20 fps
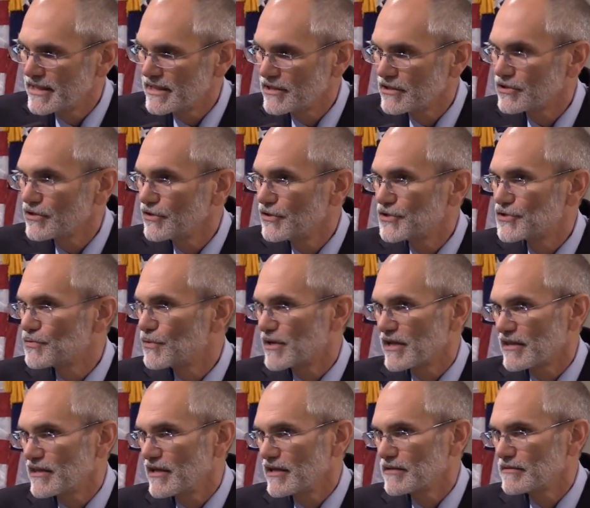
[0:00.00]
He concludes
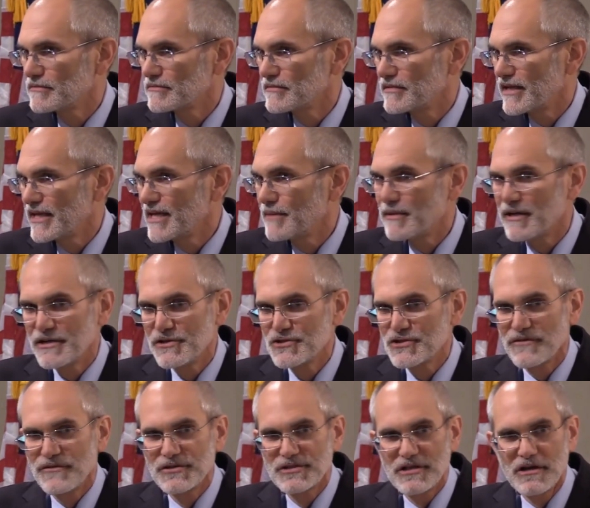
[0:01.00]
what I think anybody
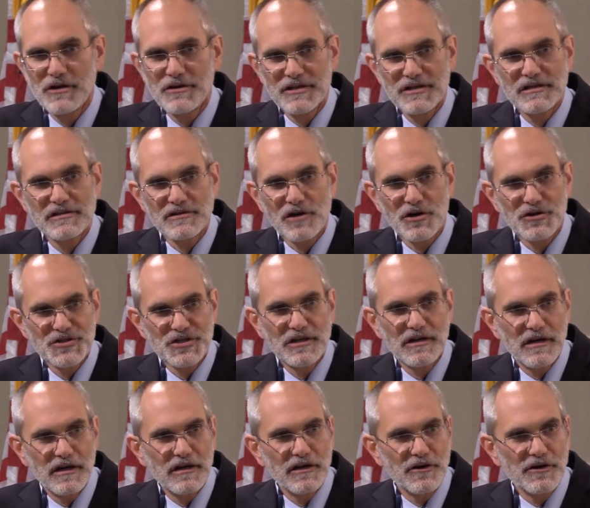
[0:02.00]
who's ever told me at
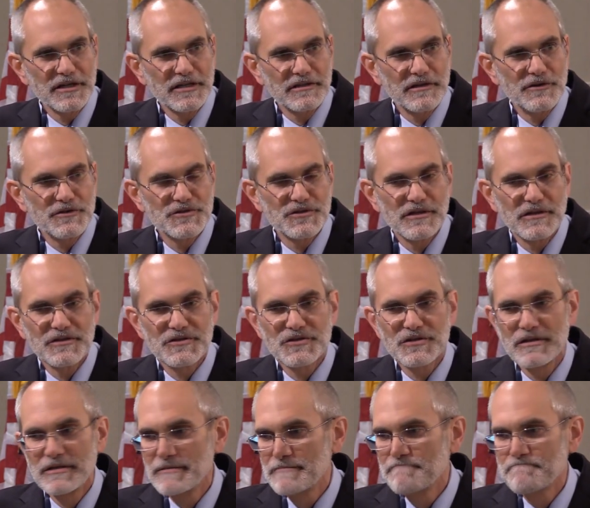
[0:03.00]
RCIA already knows
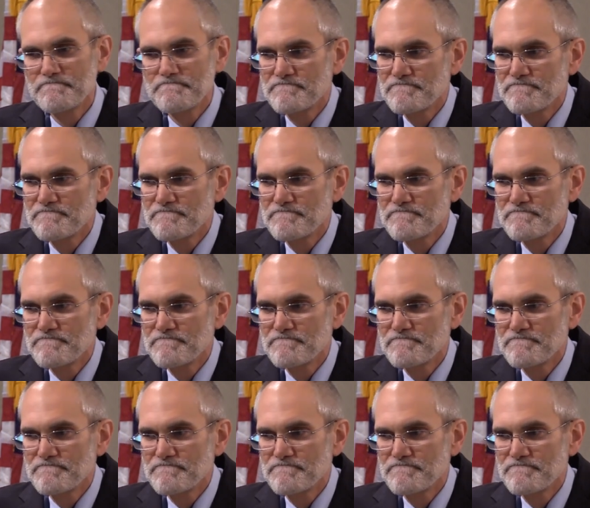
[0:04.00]
this.